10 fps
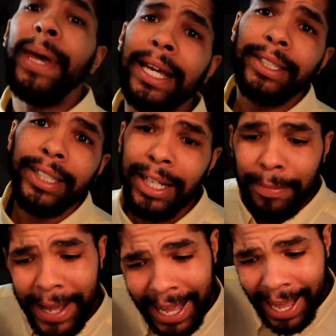Get
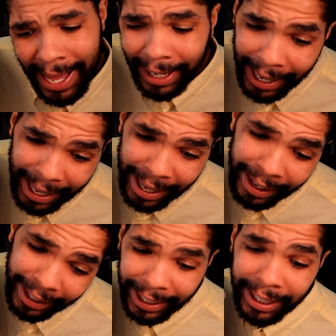your body
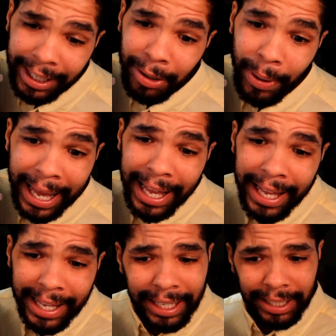girly
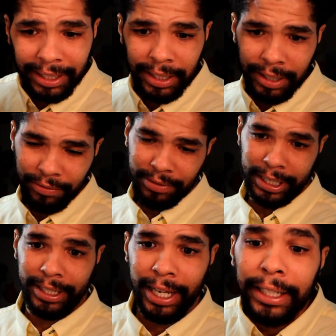wild.
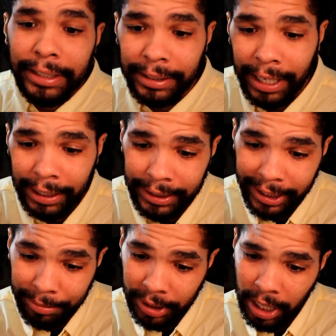Fucking hate this
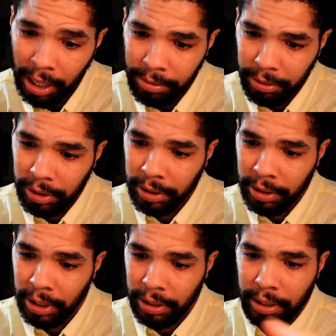goddamn job. Who shit
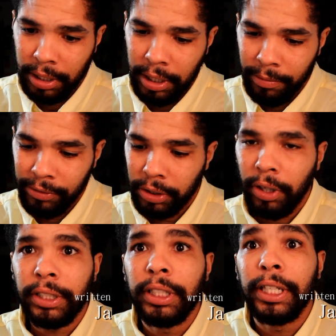is this? I
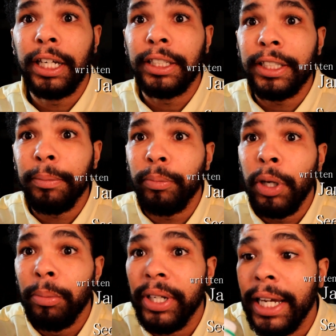always think they could just
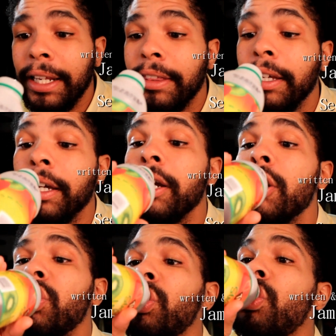put anything in
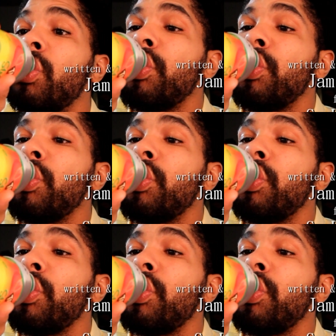here.